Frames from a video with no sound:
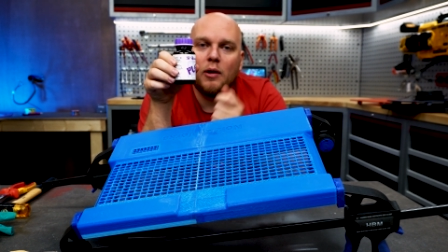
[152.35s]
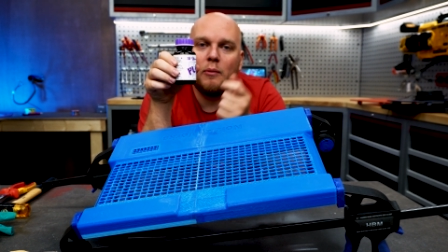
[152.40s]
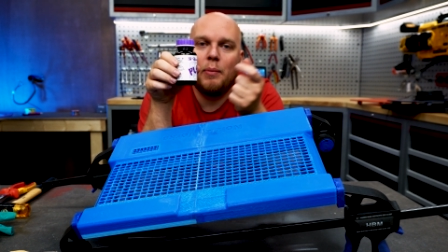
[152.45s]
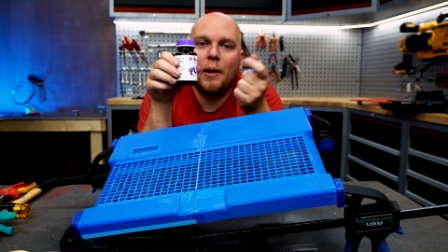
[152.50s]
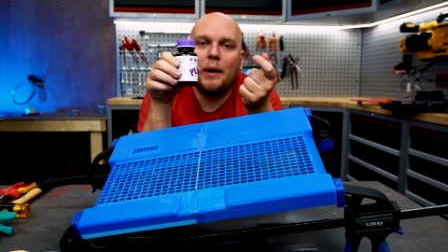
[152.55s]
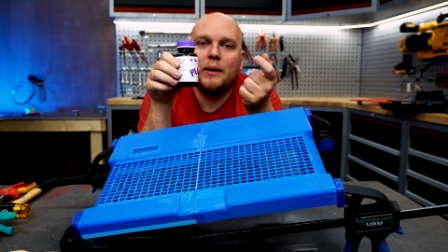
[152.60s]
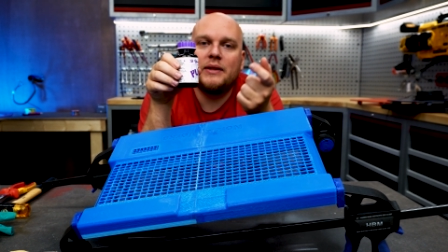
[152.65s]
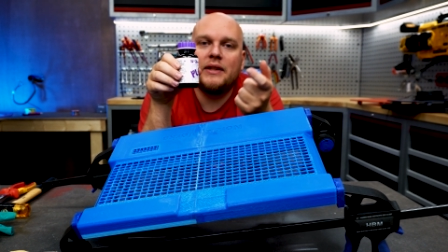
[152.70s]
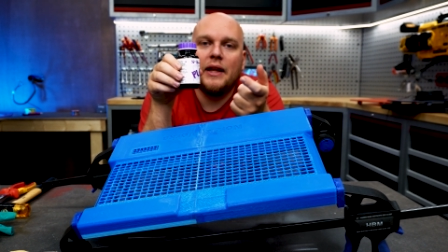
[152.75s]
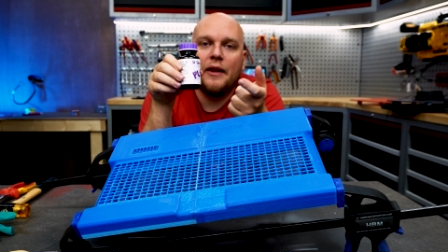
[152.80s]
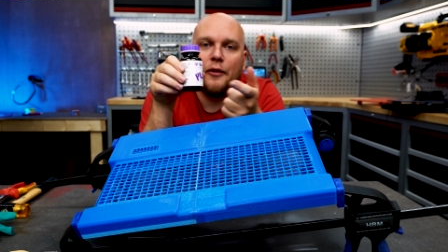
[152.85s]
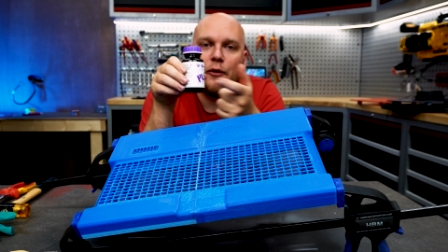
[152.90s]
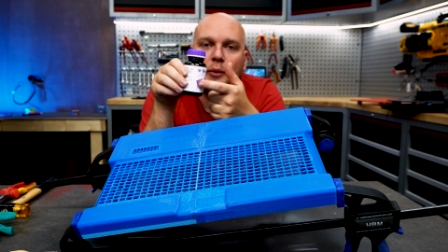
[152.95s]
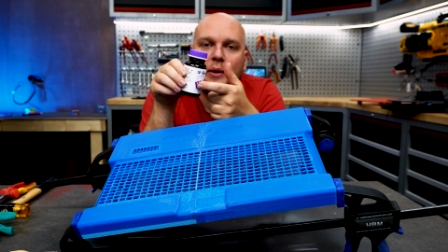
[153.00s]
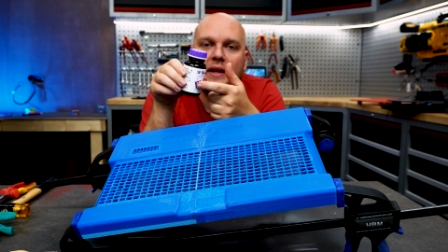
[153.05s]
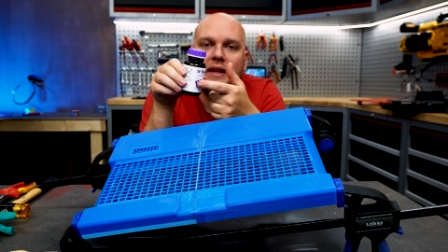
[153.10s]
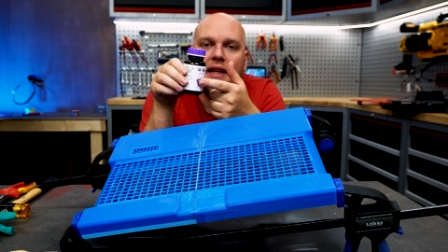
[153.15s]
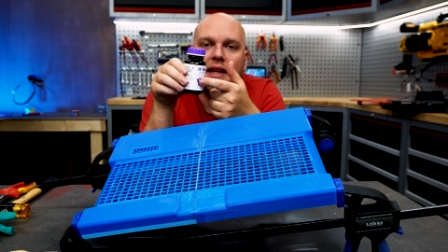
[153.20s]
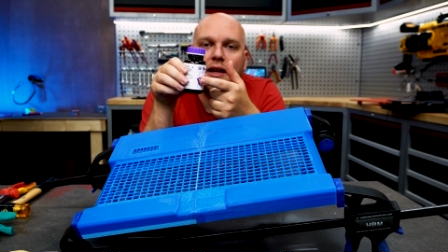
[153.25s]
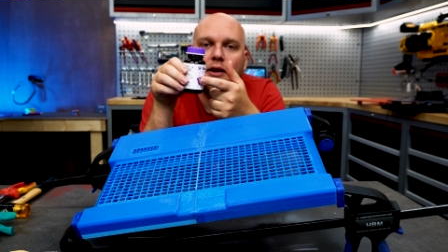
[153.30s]
about
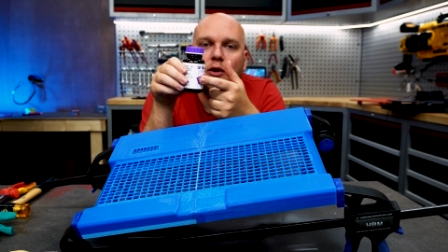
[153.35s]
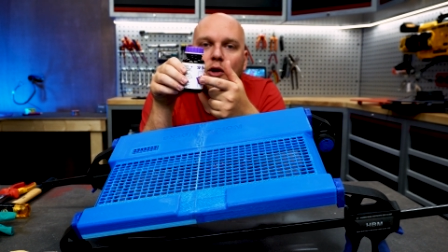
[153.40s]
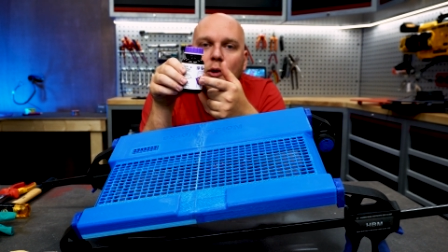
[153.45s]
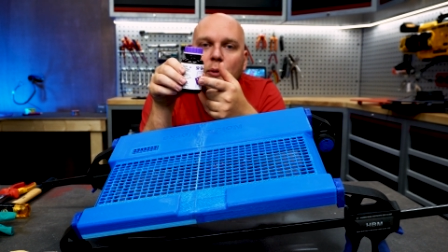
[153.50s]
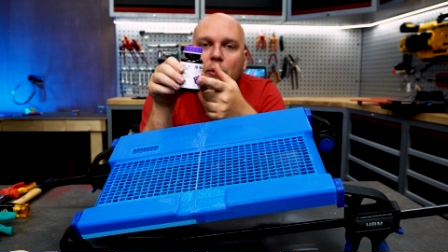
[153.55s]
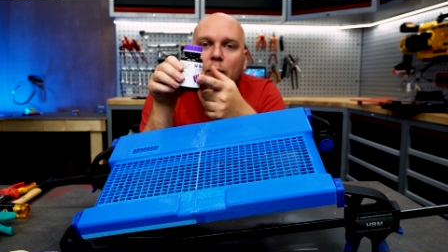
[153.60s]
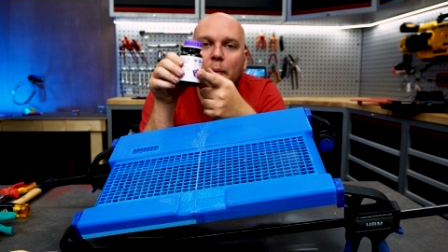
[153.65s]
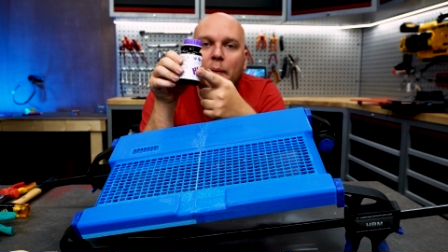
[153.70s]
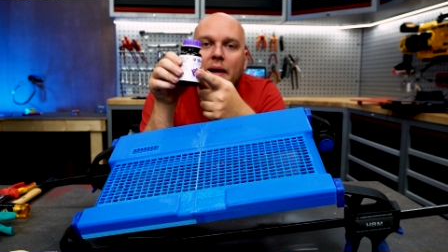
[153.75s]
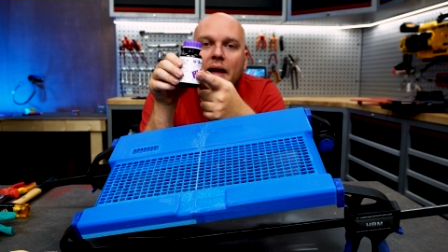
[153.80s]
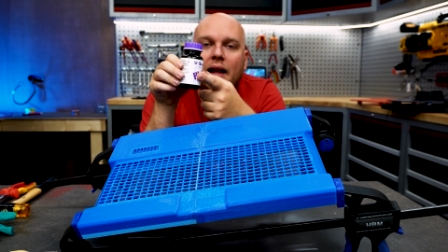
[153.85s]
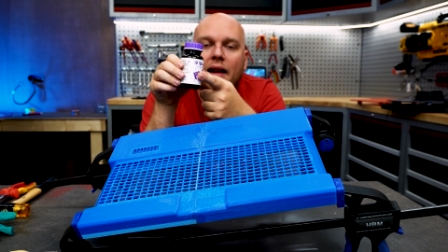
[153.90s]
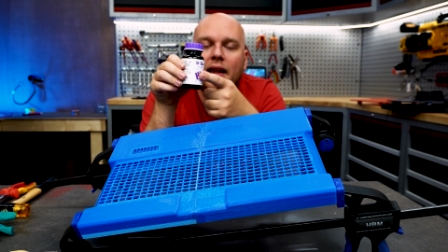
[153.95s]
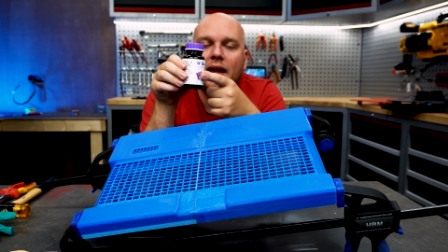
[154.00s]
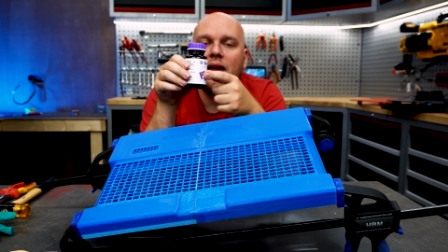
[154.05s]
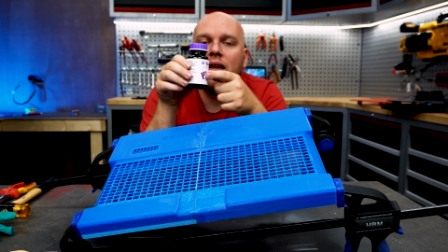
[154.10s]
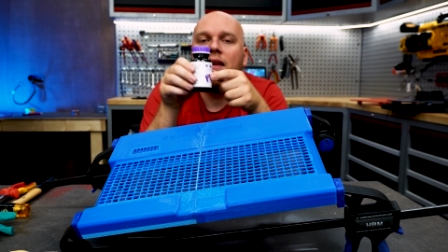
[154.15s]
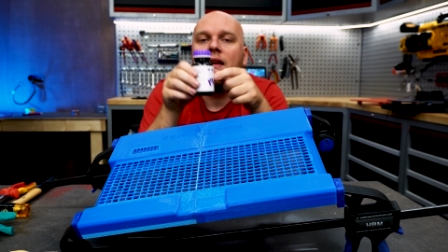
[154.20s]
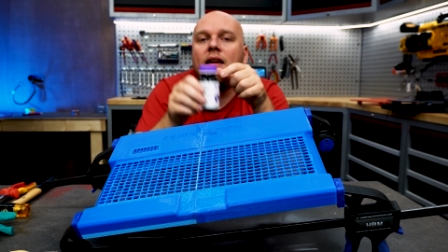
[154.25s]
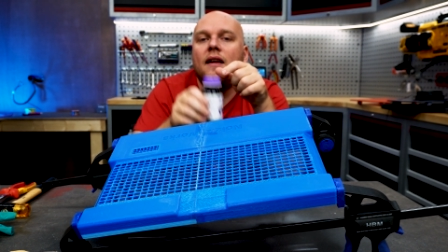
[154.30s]
3D Glue
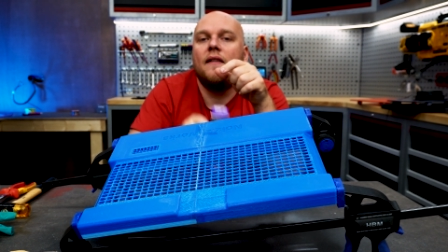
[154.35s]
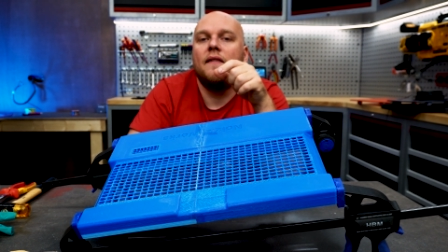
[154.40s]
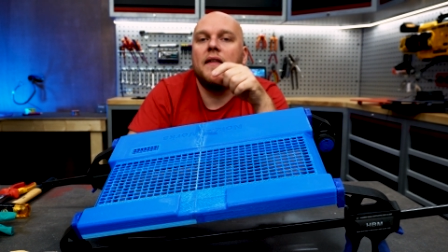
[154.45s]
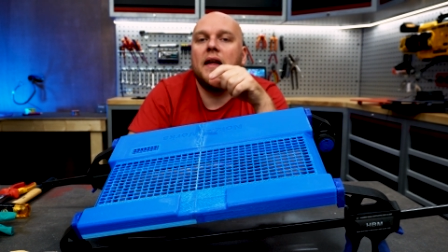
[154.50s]
PLA,